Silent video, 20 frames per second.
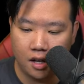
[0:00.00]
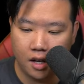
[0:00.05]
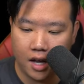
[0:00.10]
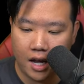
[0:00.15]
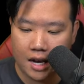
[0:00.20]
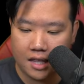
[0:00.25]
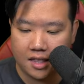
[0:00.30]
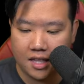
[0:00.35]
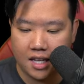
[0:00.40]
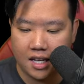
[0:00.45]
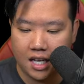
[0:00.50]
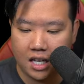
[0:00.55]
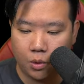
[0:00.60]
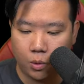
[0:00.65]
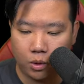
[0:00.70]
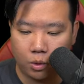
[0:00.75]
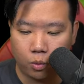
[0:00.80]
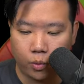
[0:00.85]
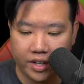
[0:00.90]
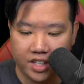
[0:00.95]
I think it
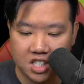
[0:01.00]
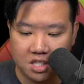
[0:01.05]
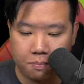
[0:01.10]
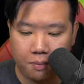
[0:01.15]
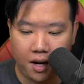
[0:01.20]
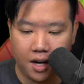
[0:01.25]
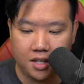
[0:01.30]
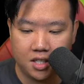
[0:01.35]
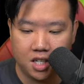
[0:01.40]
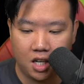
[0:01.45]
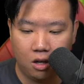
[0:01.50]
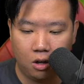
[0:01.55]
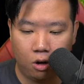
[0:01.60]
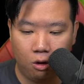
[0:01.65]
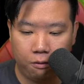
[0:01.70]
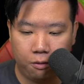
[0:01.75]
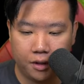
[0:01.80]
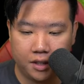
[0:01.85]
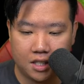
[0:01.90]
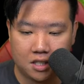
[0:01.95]
will respawn though.
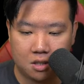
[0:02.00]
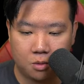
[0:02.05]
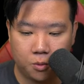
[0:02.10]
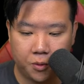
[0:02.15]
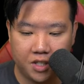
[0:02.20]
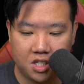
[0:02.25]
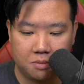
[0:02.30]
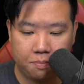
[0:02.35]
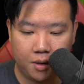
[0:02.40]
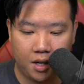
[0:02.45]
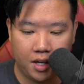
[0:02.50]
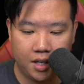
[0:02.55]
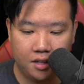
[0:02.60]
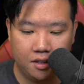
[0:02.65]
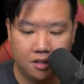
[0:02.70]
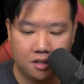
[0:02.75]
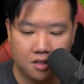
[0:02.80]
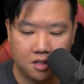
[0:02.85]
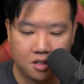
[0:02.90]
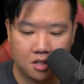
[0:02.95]
Hopefully it doesn't
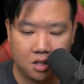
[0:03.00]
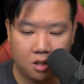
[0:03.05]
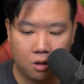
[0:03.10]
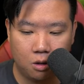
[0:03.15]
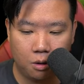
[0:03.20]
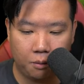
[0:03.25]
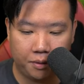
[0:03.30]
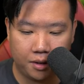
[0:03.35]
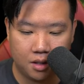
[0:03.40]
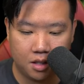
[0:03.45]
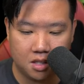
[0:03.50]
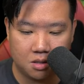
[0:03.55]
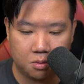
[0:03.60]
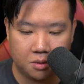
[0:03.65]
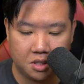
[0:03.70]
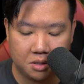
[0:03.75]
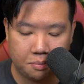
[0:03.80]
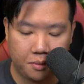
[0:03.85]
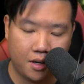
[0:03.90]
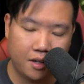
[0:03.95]
respawn. So if it does
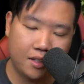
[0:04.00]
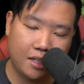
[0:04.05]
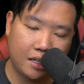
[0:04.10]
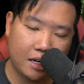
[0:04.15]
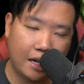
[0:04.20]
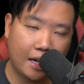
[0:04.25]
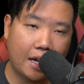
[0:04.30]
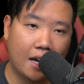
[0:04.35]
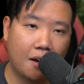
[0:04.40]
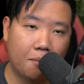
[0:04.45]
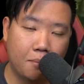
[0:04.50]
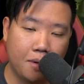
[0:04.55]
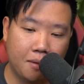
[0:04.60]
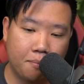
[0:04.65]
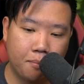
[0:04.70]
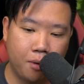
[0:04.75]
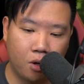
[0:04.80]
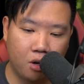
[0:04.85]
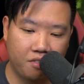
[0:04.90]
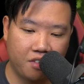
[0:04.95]
respawn, then I gotta
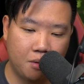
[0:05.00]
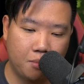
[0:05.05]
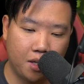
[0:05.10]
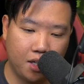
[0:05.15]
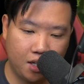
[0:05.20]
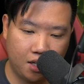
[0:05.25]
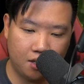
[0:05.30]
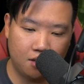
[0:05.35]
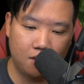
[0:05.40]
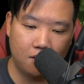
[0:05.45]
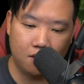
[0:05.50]
beat both of them again.